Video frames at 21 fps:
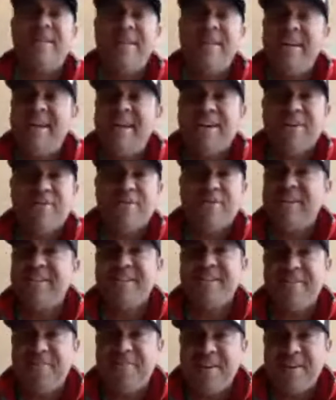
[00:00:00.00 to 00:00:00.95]
Great is thy
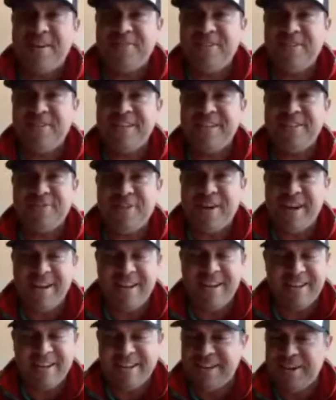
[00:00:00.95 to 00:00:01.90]
faithfulness, right? Like,
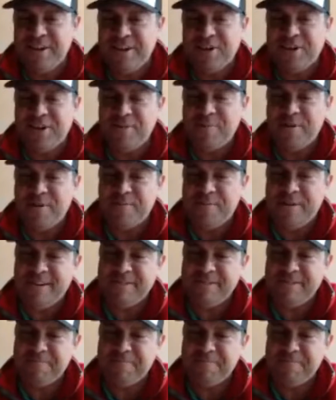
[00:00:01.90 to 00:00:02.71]
come on, man.